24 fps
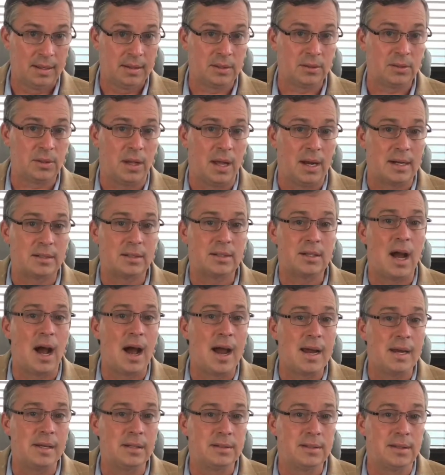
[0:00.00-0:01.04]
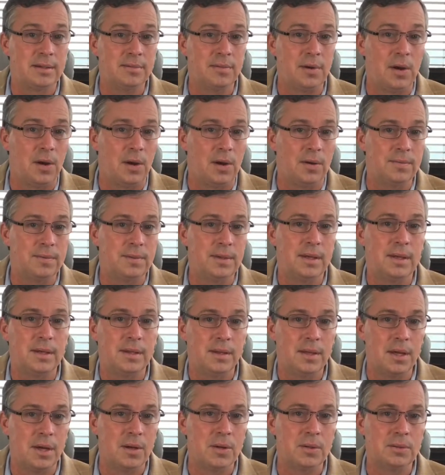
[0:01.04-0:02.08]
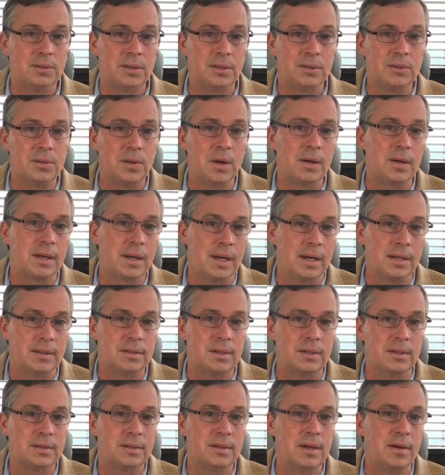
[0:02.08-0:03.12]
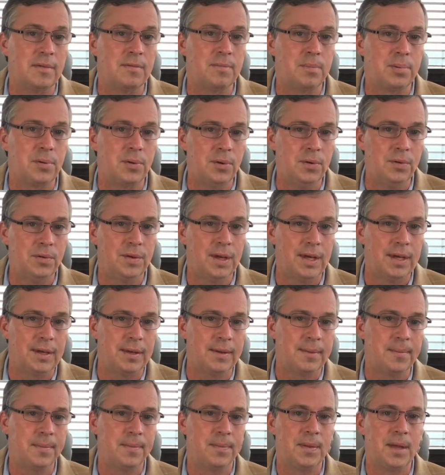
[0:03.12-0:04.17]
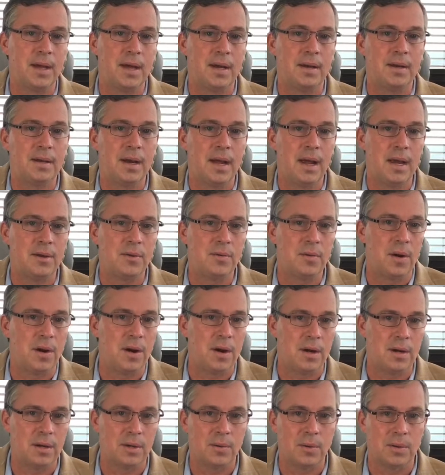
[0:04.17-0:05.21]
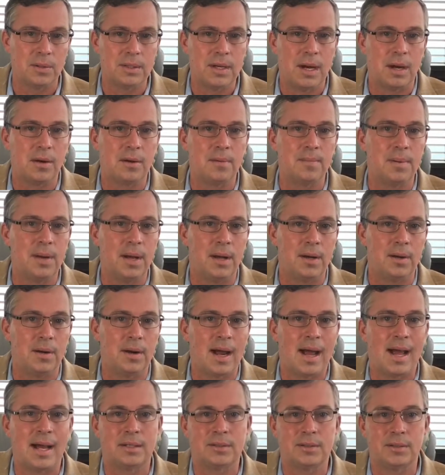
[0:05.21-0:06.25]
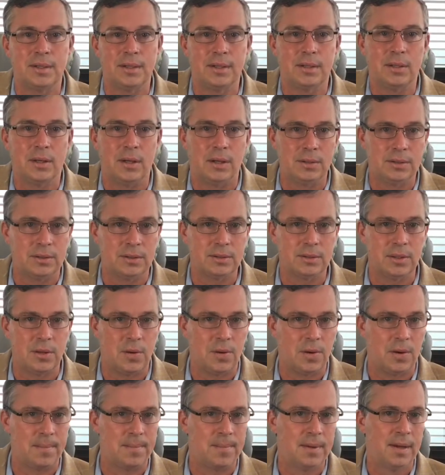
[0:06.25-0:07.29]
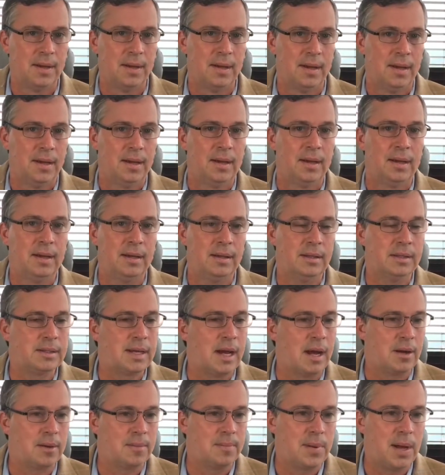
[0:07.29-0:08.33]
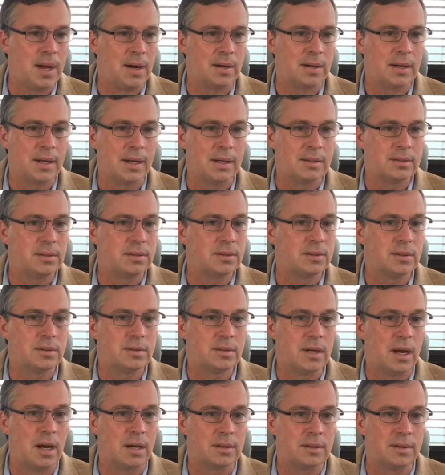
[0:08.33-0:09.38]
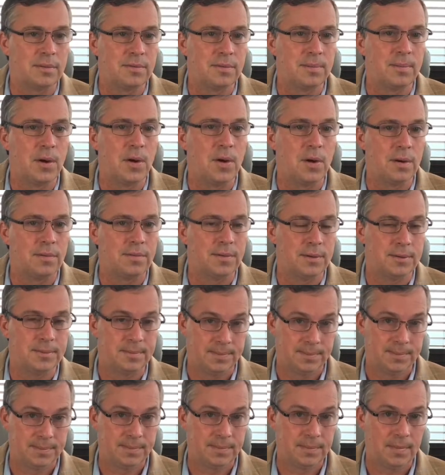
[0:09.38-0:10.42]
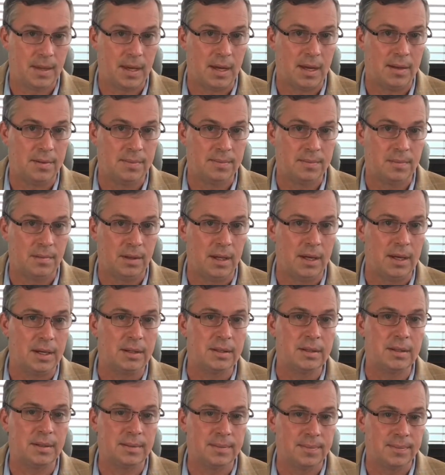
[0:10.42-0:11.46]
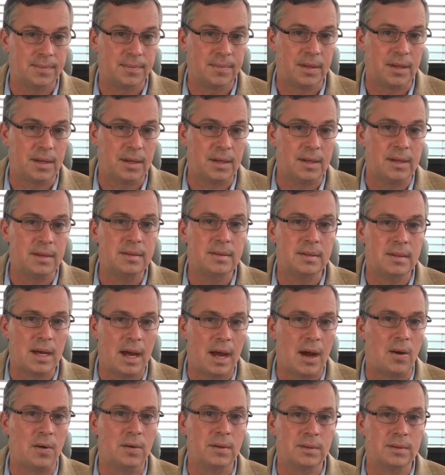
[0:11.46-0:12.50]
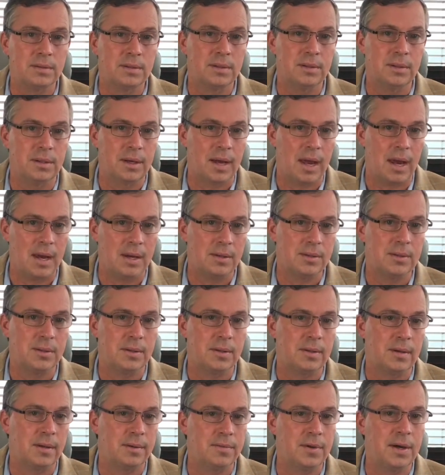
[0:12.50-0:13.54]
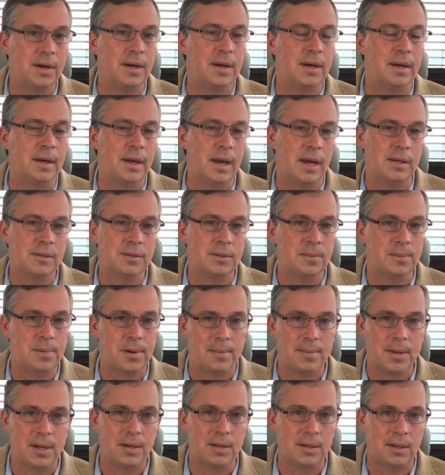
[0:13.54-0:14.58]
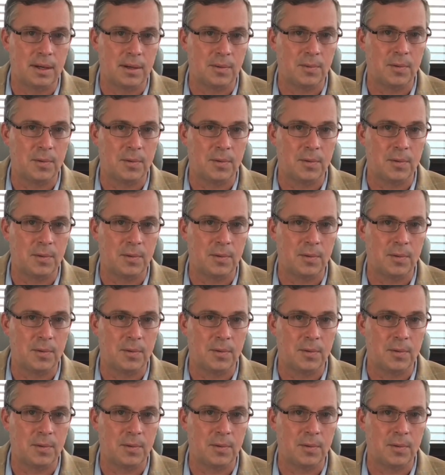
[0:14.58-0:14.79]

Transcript: there's a lot of science involved in those in drug cases of proving that a drug or talcum powder actually causes harm. In the talcum powder case, there's a doctor from Harvard that linked the talc to the cancer, ovarian cancer primarily